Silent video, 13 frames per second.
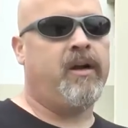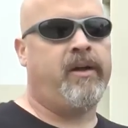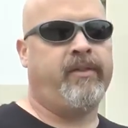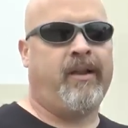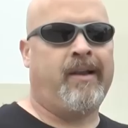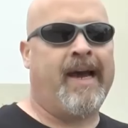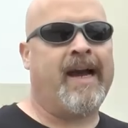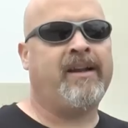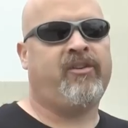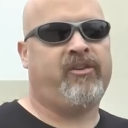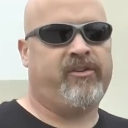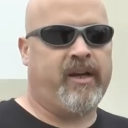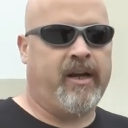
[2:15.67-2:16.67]
on the
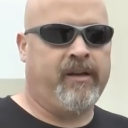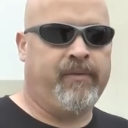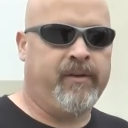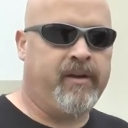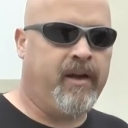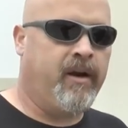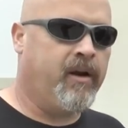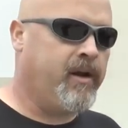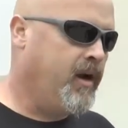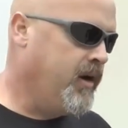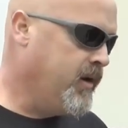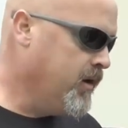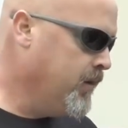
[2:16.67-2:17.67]
latch side of the tire
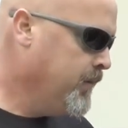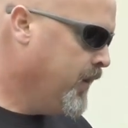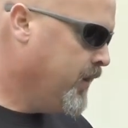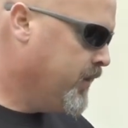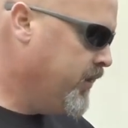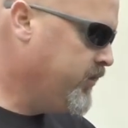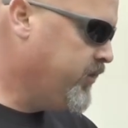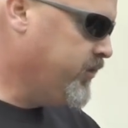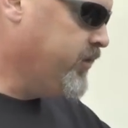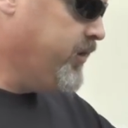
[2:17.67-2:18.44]
carrier, this is